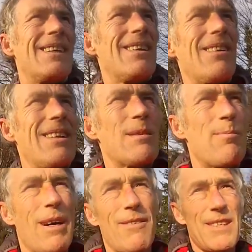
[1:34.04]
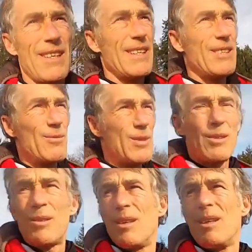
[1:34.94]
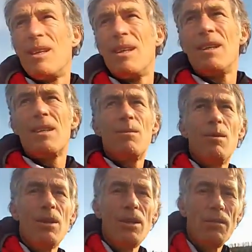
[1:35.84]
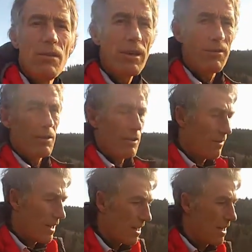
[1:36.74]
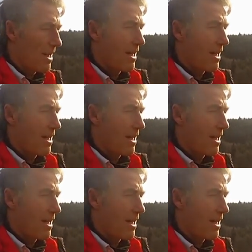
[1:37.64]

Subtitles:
All these paths lead up to one another after a while.